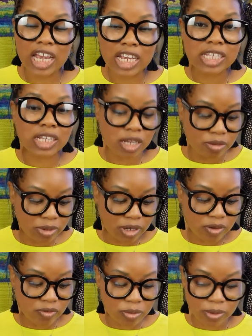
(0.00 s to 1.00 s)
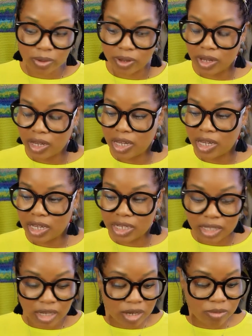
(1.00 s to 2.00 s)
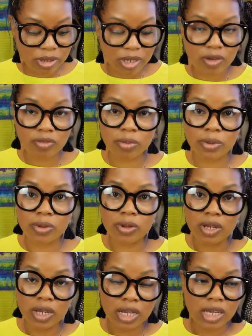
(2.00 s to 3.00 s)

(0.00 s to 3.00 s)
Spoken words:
It's unbelievable. It's unbelievable.